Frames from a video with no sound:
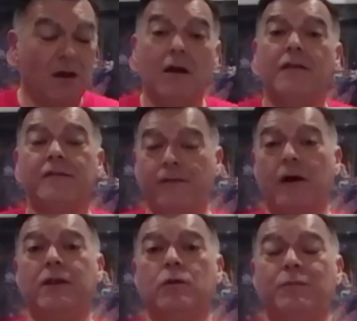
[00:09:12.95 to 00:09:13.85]
The
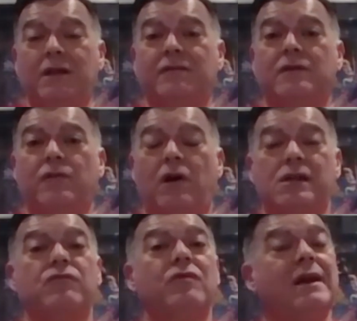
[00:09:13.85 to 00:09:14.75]
final bit of
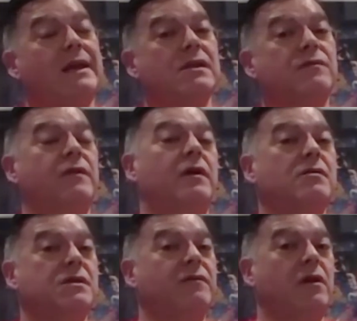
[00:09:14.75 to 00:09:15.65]
advice really is for
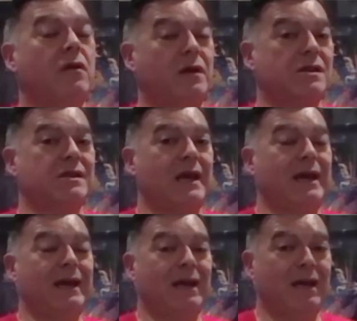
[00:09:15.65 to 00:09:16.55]
those of you that are
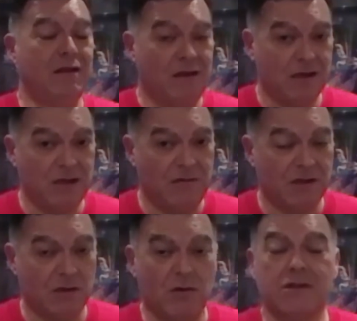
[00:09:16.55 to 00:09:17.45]
staying in Disney
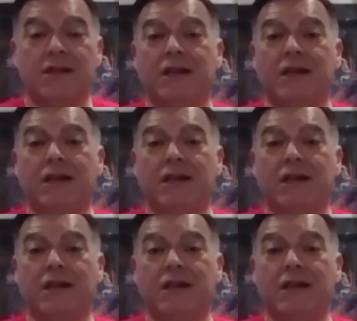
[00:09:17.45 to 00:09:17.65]
resorts,